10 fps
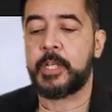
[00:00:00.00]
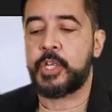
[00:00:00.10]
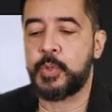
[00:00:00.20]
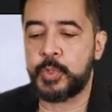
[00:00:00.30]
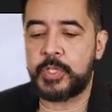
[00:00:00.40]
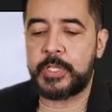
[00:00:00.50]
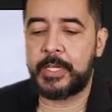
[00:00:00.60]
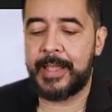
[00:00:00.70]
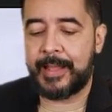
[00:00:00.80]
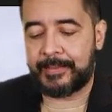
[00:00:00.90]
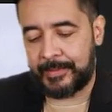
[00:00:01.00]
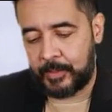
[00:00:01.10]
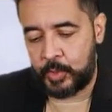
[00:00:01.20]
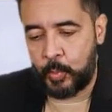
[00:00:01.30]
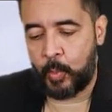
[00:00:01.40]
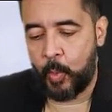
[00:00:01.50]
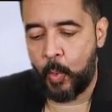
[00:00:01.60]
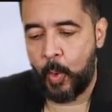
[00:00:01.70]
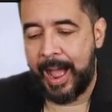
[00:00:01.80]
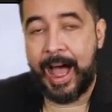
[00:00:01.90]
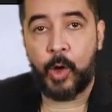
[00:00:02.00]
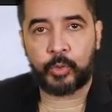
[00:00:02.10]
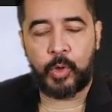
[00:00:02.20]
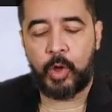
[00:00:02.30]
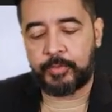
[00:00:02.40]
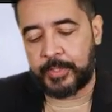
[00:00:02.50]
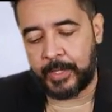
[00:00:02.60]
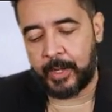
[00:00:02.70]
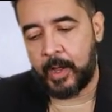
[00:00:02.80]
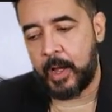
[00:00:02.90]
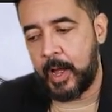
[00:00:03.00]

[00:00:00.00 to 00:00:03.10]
you see that you go out of the